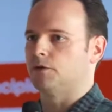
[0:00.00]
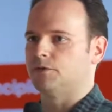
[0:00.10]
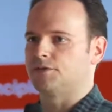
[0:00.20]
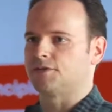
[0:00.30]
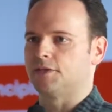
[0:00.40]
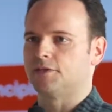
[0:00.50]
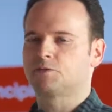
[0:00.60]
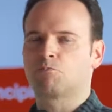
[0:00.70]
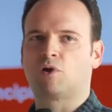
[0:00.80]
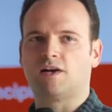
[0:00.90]
though, is that
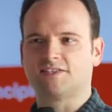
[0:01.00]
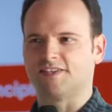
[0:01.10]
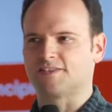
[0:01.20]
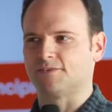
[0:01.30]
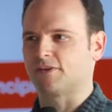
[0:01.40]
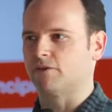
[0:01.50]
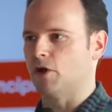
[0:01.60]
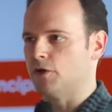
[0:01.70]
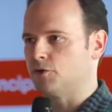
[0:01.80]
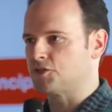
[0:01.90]
this process of kind
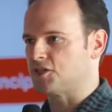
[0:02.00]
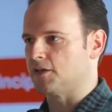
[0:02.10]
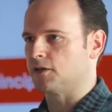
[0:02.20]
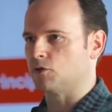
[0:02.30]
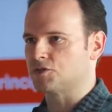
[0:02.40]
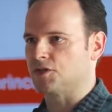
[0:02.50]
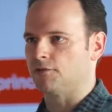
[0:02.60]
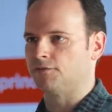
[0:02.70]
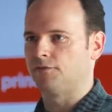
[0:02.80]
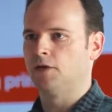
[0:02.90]
of understanding
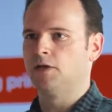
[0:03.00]
yourself,